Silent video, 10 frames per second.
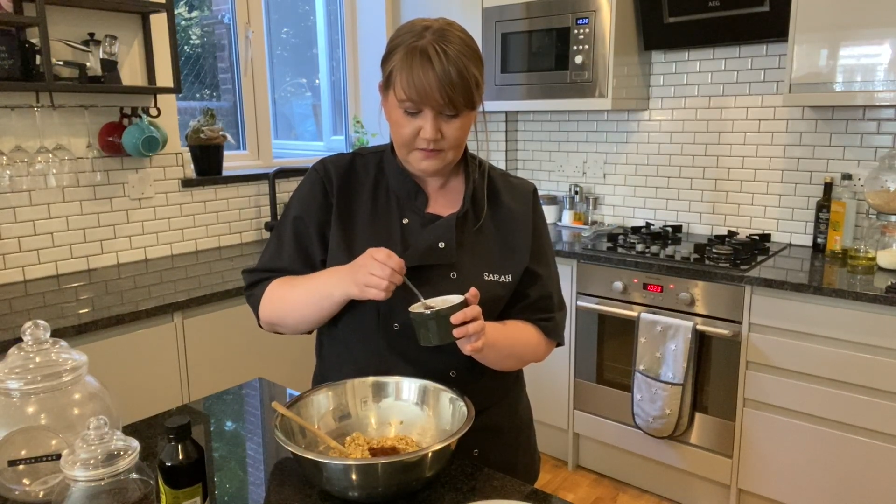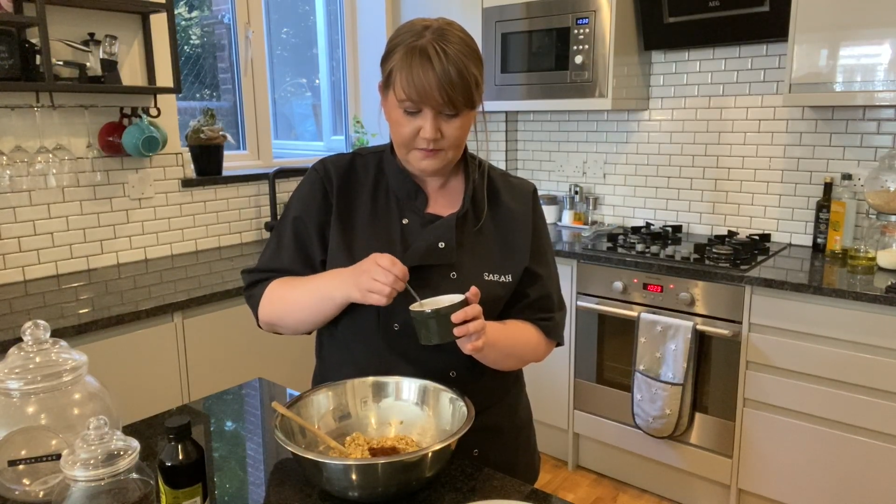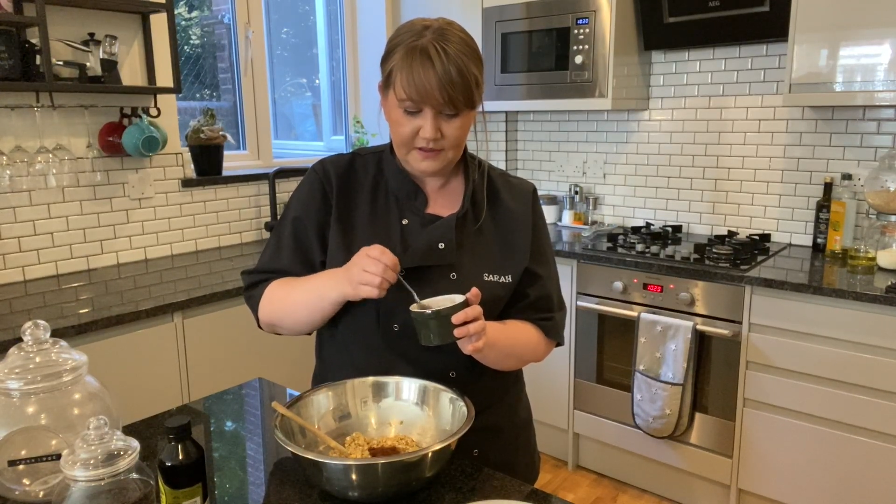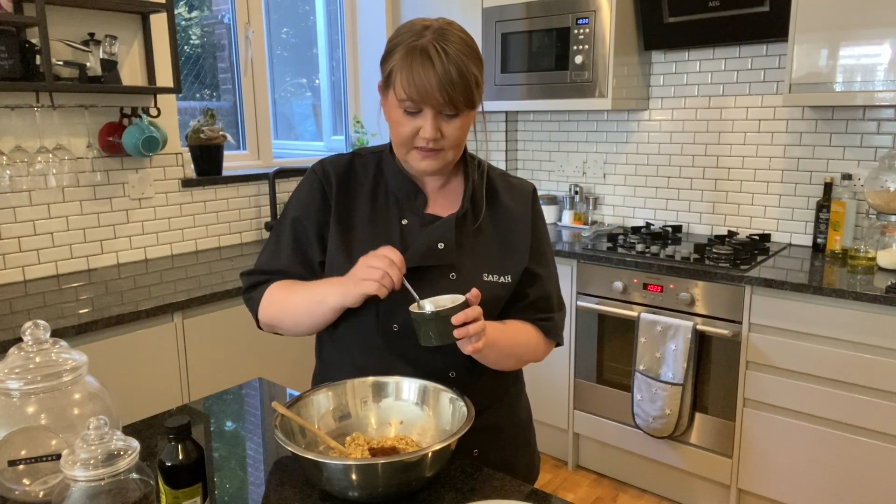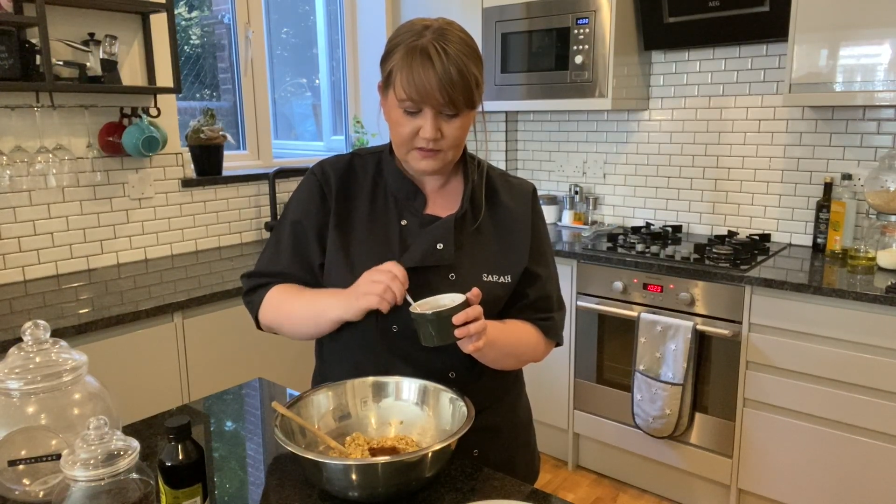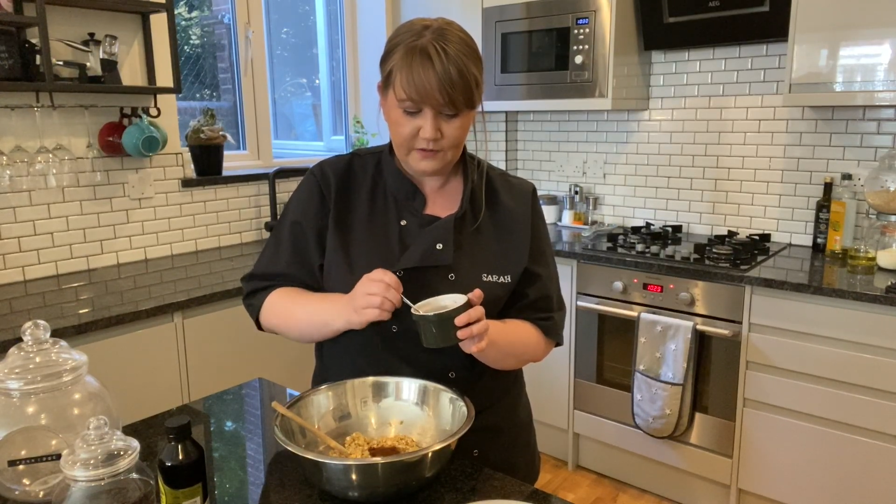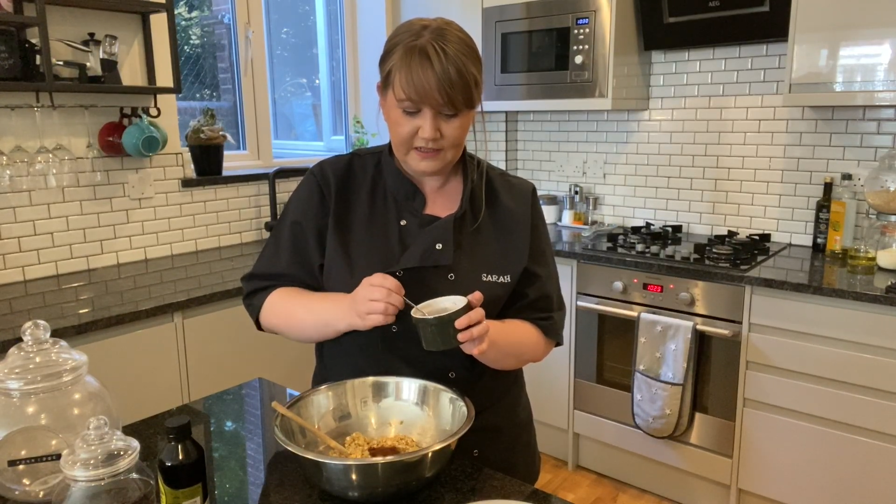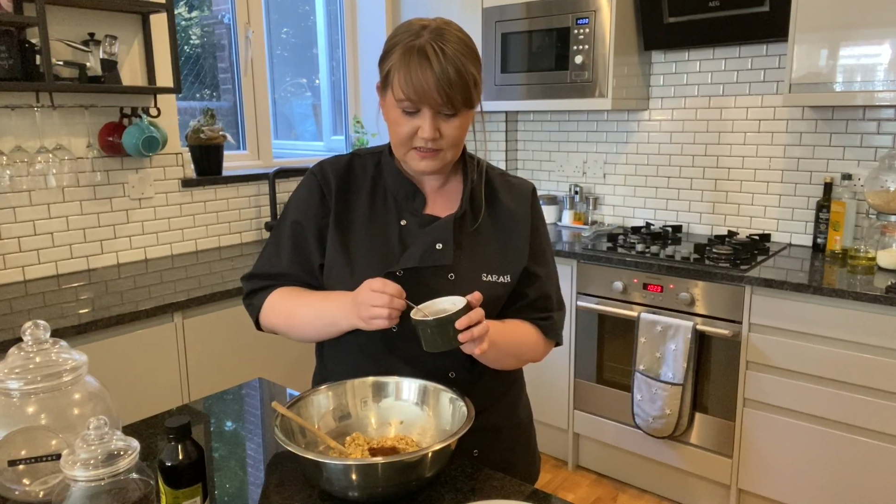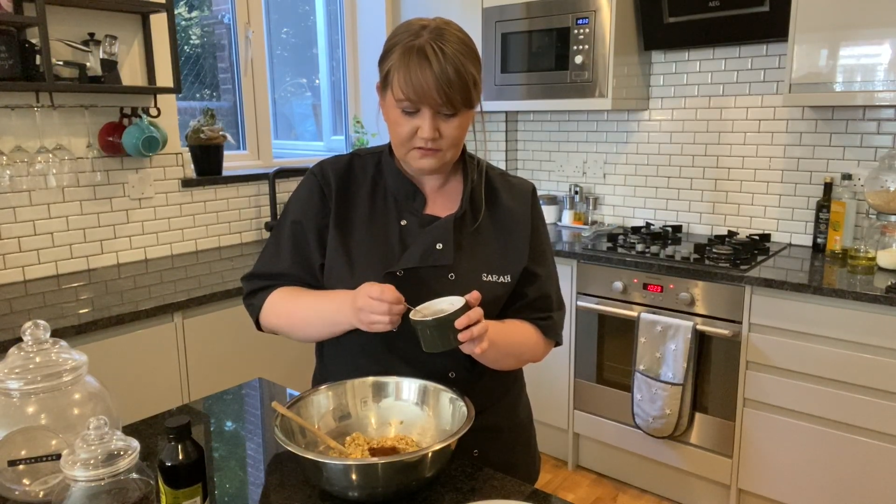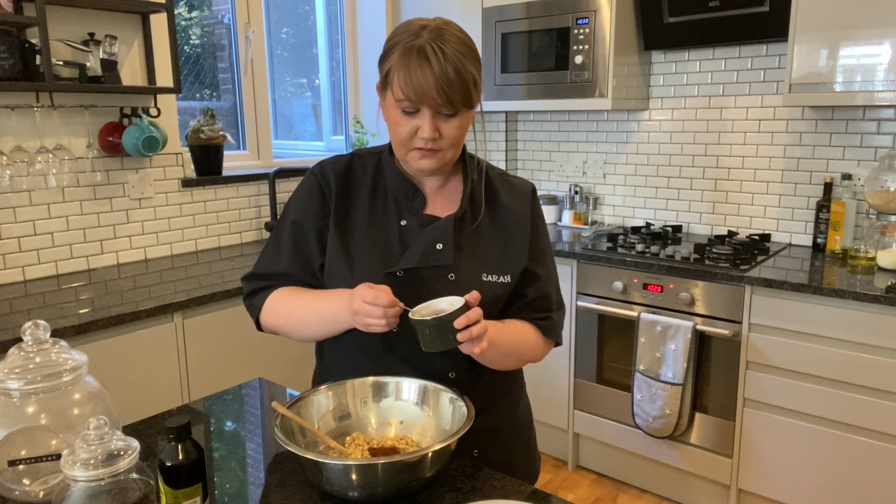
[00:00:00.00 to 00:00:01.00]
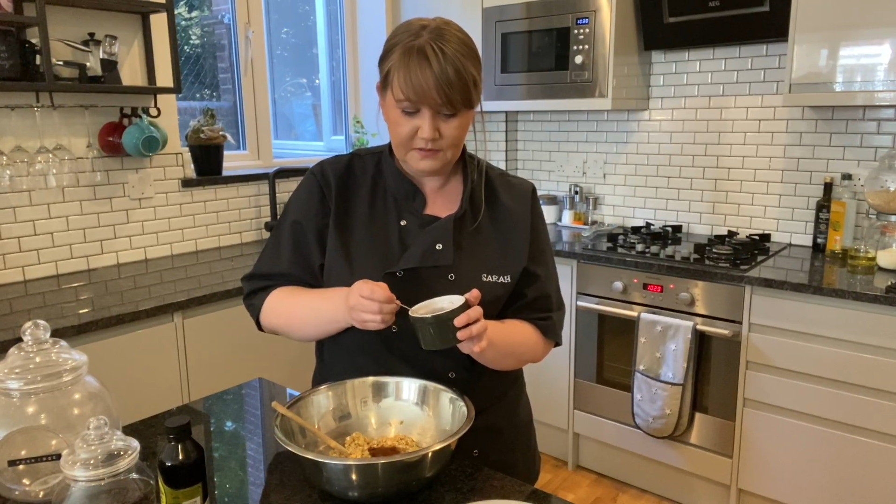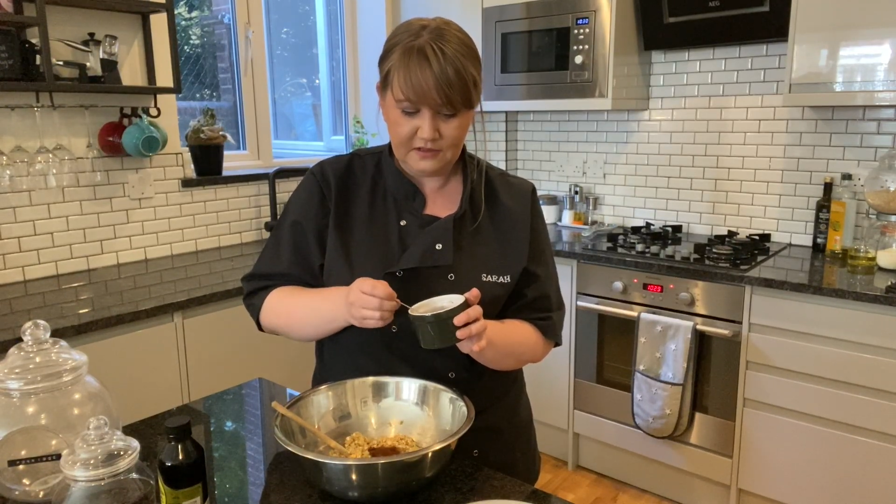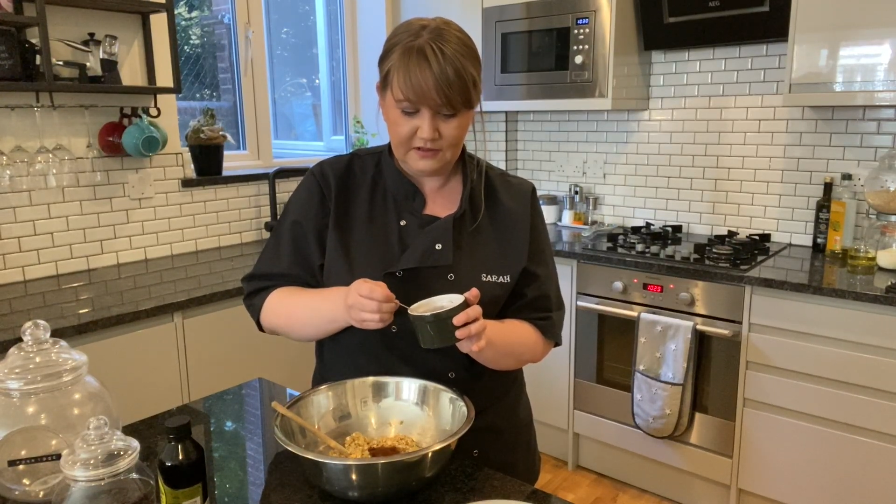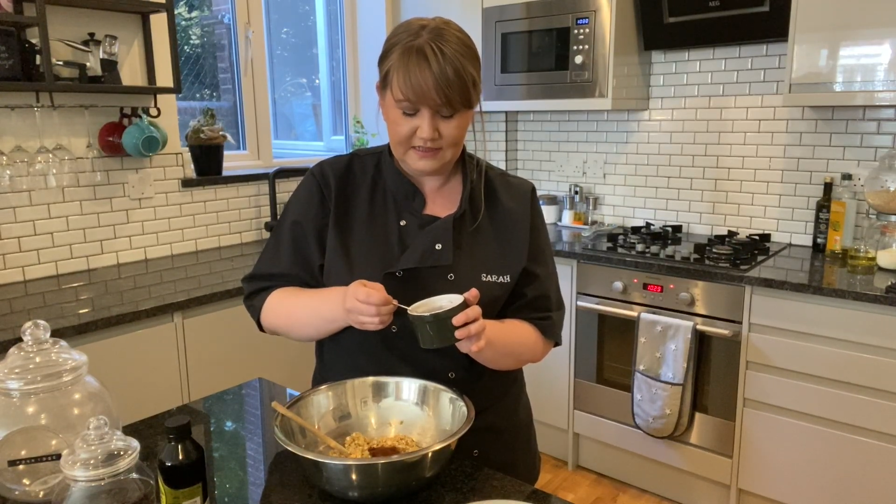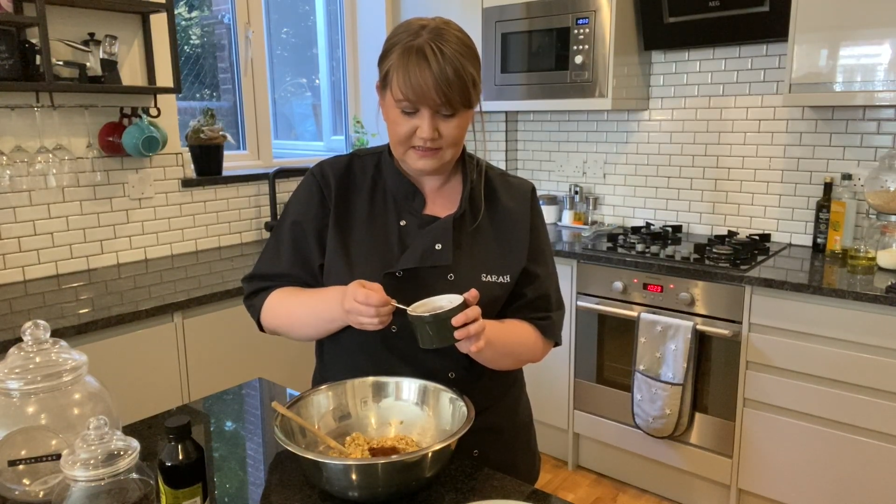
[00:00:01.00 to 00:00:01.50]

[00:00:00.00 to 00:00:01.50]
but the sweetness from the bananas